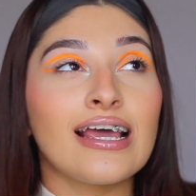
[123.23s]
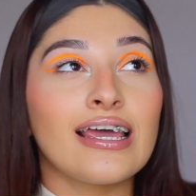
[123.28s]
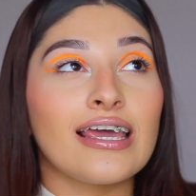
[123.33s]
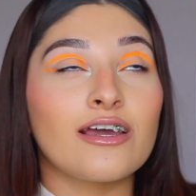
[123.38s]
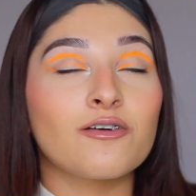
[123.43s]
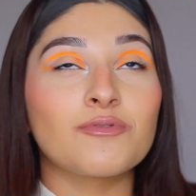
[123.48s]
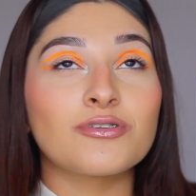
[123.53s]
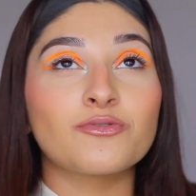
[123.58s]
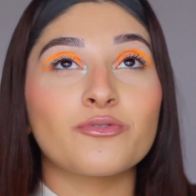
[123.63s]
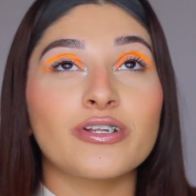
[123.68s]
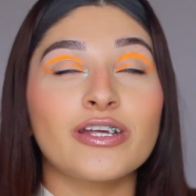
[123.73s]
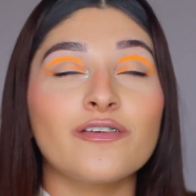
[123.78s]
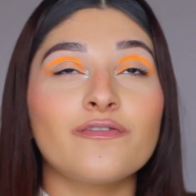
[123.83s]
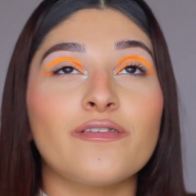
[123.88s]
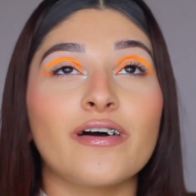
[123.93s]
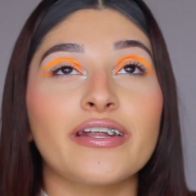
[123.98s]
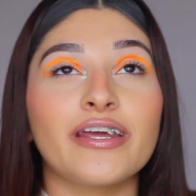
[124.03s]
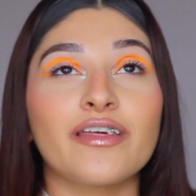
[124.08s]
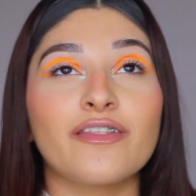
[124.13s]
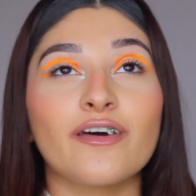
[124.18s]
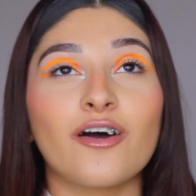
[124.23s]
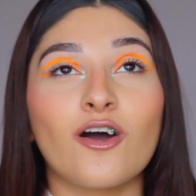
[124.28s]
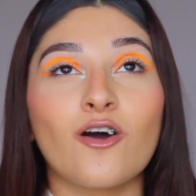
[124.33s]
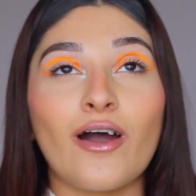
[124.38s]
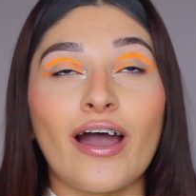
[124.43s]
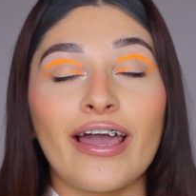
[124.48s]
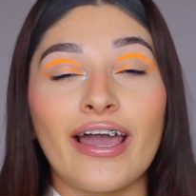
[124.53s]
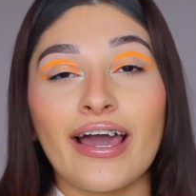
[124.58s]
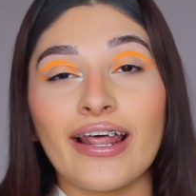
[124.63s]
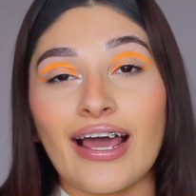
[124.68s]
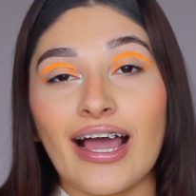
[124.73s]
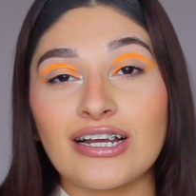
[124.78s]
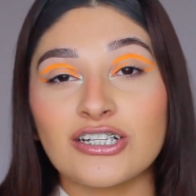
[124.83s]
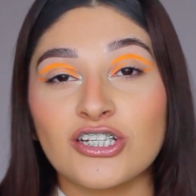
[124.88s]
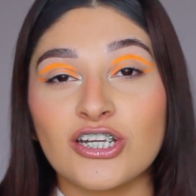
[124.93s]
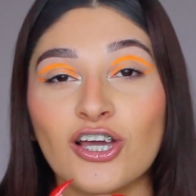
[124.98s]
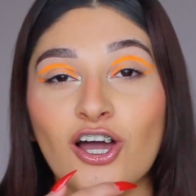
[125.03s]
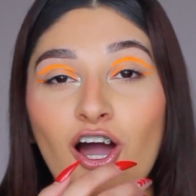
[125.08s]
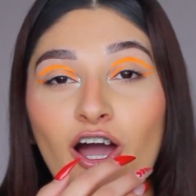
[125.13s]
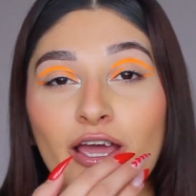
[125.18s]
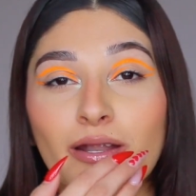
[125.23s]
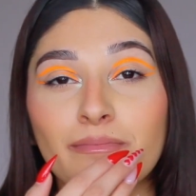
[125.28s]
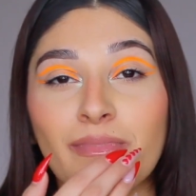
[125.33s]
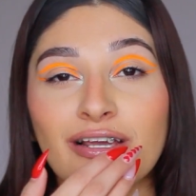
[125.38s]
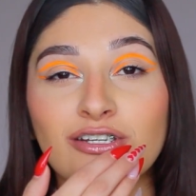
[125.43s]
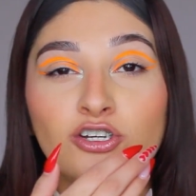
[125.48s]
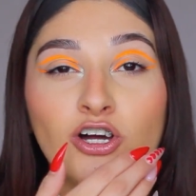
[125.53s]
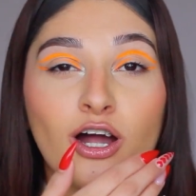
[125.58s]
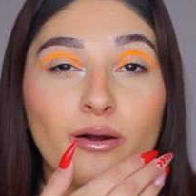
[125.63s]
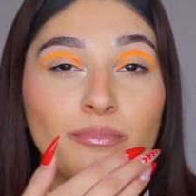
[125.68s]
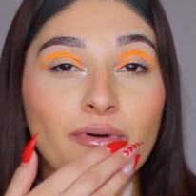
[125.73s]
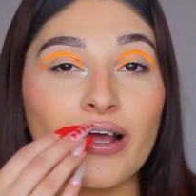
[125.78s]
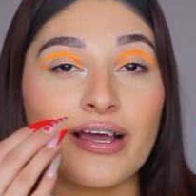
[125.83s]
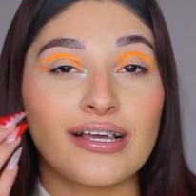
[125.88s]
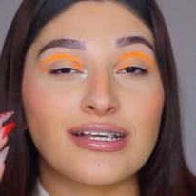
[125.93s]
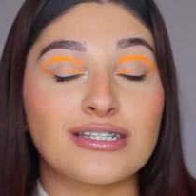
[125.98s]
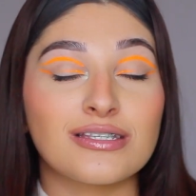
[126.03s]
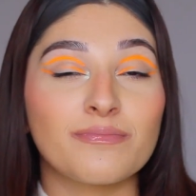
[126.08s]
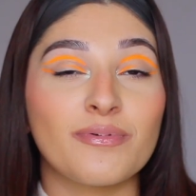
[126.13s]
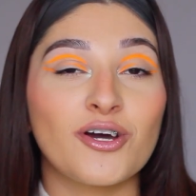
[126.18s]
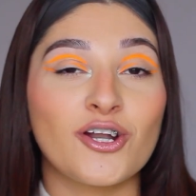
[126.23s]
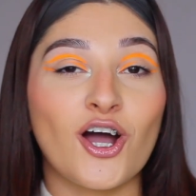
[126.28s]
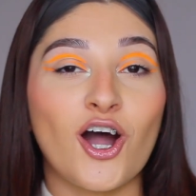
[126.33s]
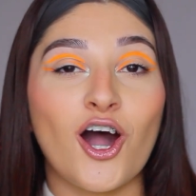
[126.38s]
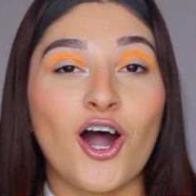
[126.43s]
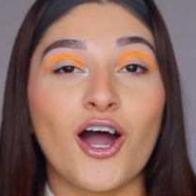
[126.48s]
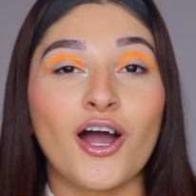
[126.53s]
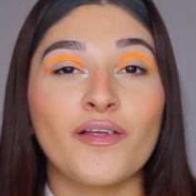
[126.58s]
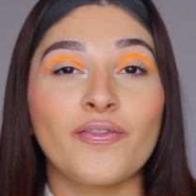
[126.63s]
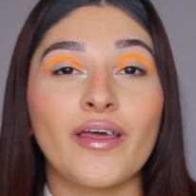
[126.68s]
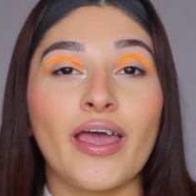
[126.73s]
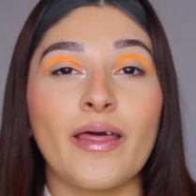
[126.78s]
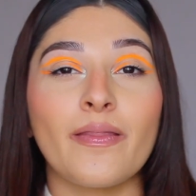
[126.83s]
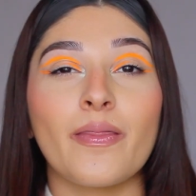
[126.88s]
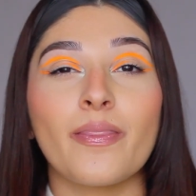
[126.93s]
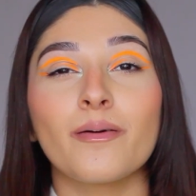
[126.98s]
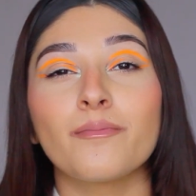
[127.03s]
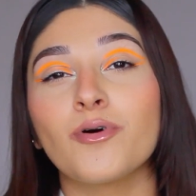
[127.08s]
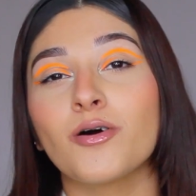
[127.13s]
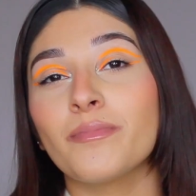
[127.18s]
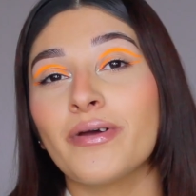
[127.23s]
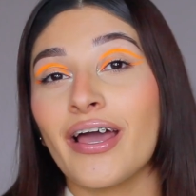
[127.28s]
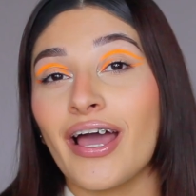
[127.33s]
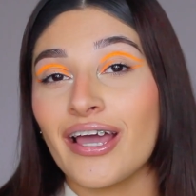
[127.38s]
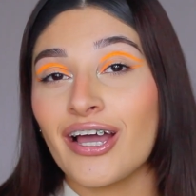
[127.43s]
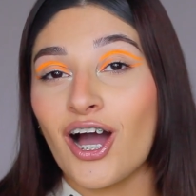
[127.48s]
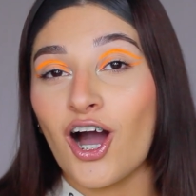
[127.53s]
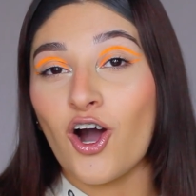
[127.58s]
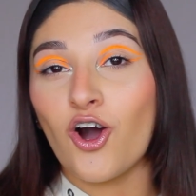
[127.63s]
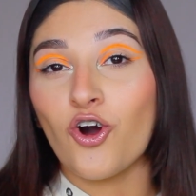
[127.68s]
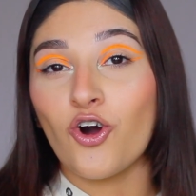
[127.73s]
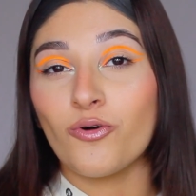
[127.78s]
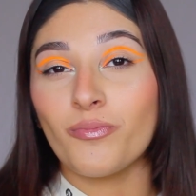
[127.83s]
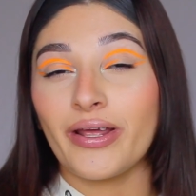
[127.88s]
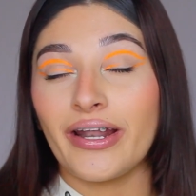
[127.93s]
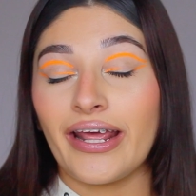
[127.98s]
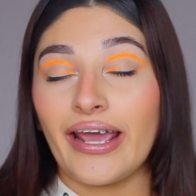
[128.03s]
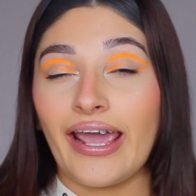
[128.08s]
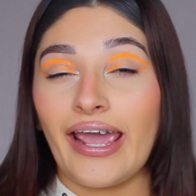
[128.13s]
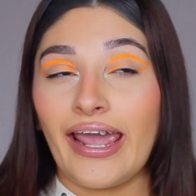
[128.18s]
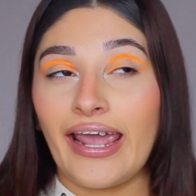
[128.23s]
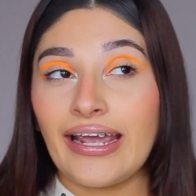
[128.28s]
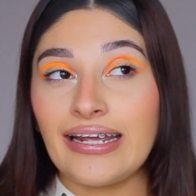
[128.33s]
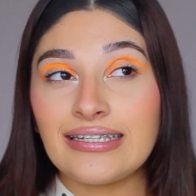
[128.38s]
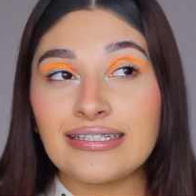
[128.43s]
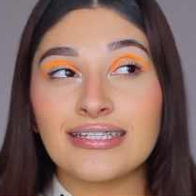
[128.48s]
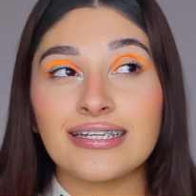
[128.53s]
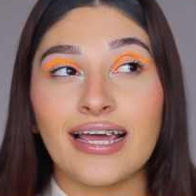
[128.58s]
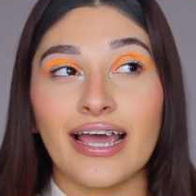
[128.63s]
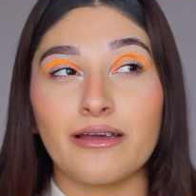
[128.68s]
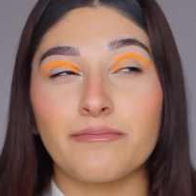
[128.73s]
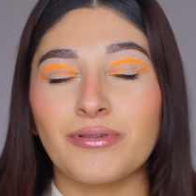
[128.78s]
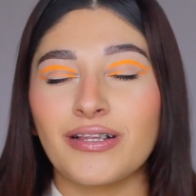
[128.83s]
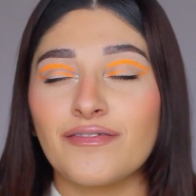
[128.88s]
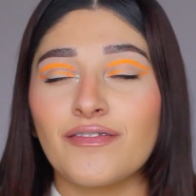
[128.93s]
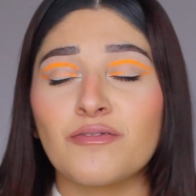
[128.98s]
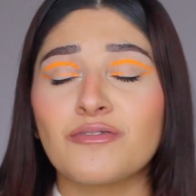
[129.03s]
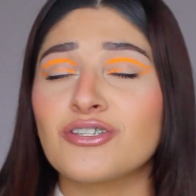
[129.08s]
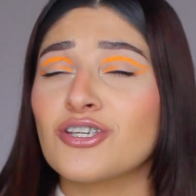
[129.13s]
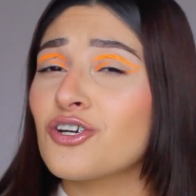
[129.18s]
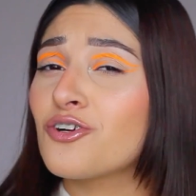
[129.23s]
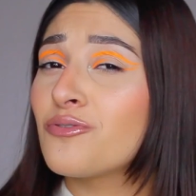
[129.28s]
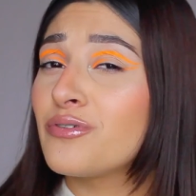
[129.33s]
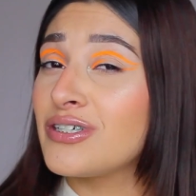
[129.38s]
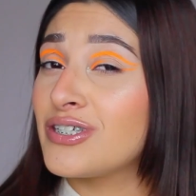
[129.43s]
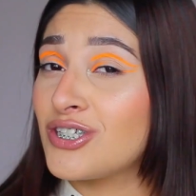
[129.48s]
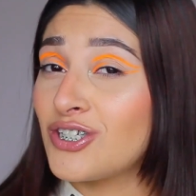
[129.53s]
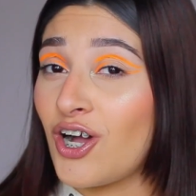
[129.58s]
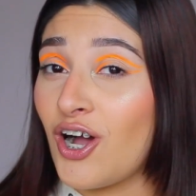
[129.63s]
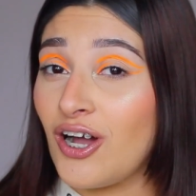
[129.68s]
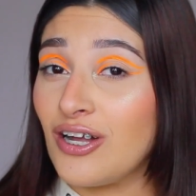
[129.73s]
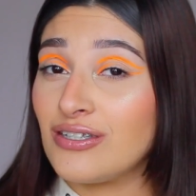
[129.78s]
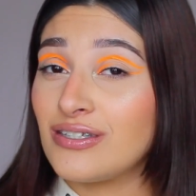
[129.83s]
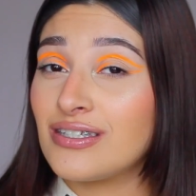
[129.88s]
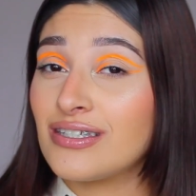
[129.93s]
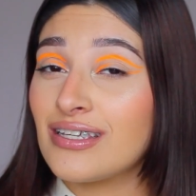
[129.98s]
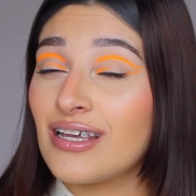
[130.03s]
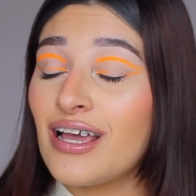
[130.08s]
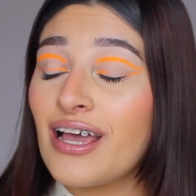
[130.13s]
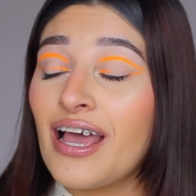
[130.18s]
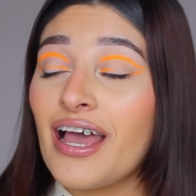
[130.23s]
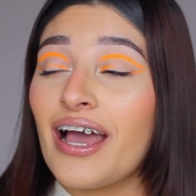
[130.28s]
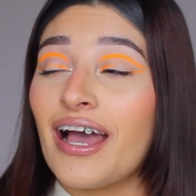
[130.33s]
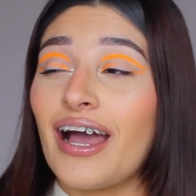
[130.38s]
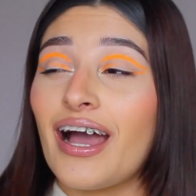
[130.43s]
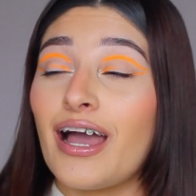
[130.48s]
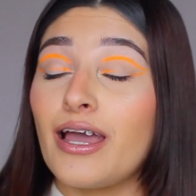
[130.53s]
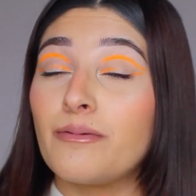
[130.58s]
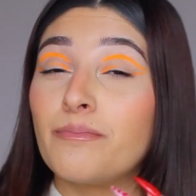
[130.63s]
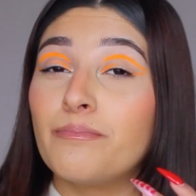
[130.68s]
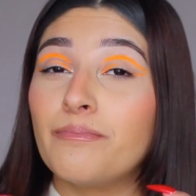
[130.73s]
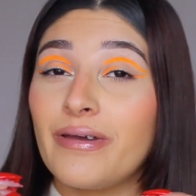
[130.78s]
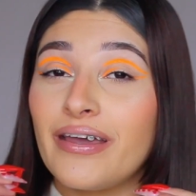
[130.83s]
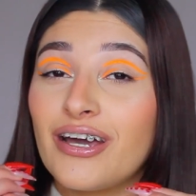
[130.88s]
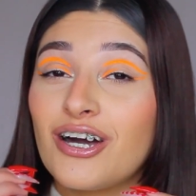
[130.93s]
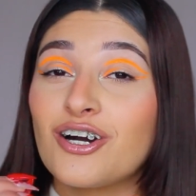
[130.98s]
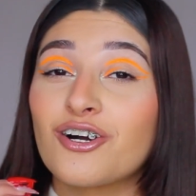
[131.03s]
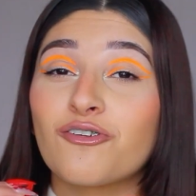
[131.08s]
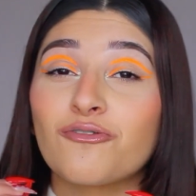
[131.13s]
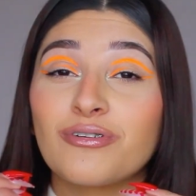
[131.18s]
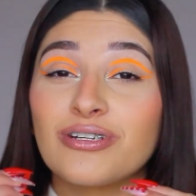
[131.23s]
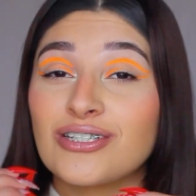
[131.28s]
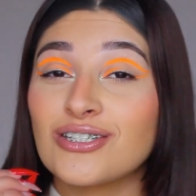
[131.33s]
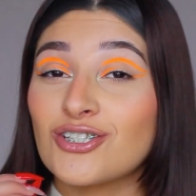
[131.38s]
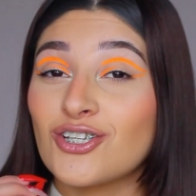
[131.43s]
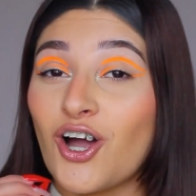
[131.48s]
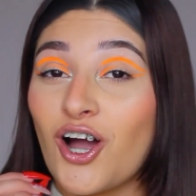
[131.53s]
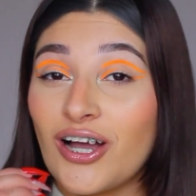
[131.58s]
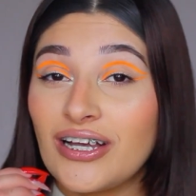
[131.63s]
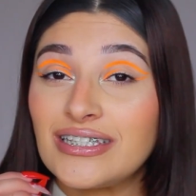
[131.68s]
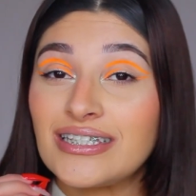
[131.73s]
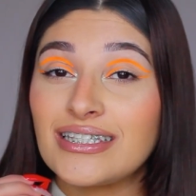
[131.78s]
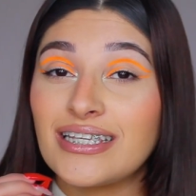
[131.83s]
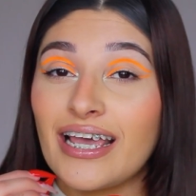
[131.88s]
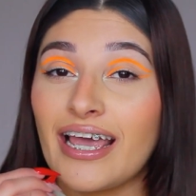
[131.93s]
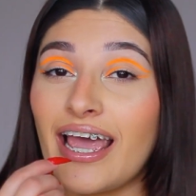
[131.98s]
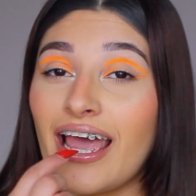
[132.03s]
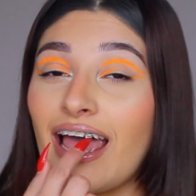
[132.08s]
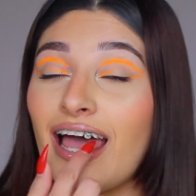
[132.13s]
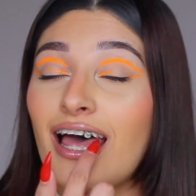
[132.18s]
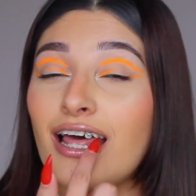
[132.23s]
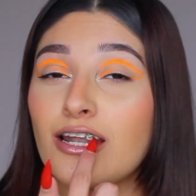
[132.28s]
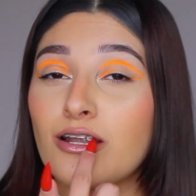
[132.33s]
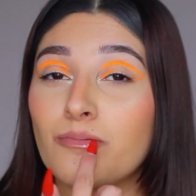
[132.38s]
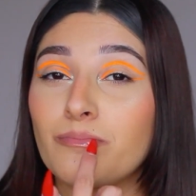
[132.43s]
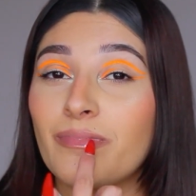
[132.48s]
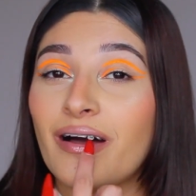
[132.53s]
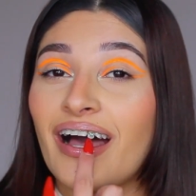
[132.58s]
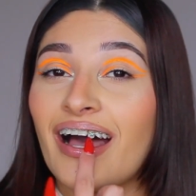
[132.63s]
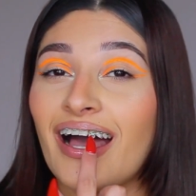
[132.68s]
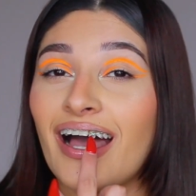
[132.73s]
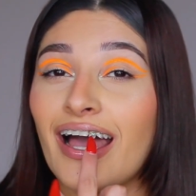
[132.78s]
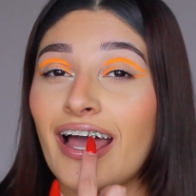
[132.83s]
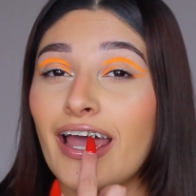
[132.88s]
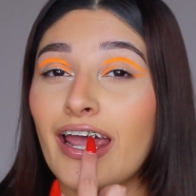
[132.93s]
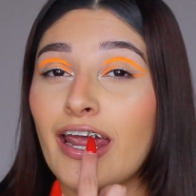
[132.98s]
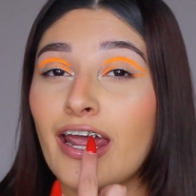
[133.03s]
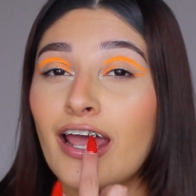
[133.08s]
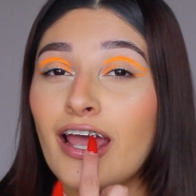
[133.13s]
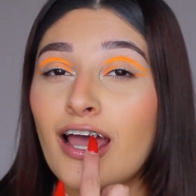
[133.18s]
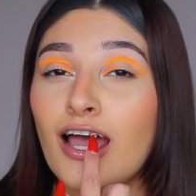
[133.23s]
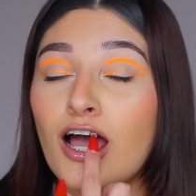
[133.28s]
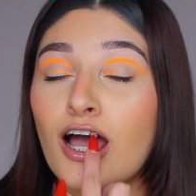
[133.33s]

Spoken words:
It was really funny though. I had actually gotten my top brackets put on and then the moment I got home and ate, I believe it was a croissant, I bit a croissant and my